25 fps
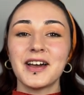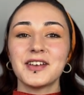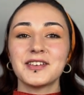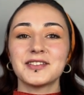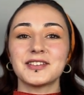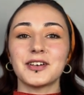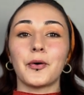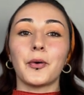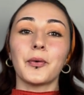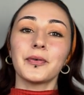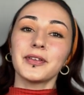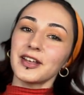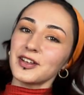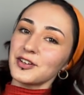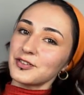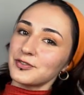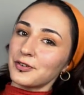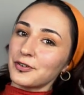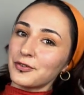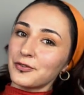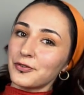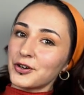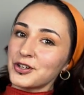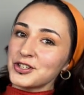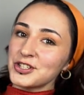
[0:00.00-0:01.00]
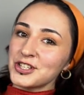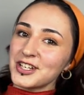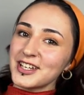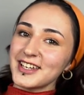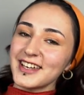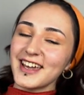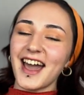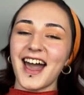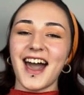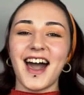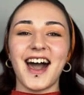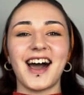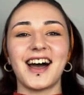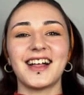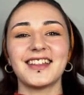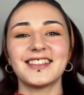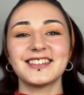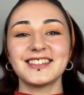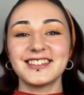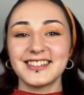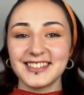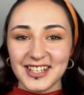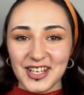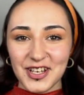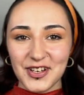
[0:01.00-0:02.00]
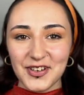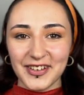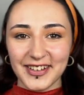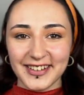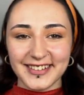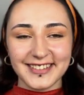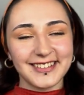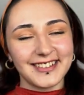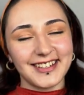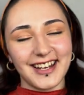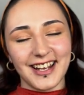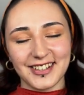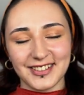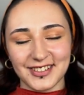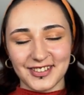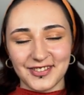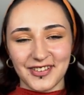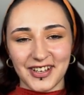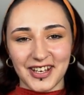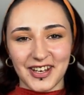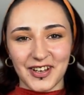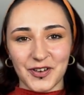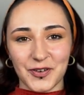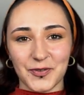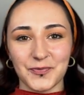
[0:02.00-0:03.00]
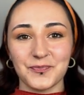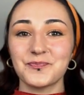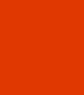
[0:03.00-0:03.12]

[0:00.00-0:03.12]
So thank you for watching and see you in the next video.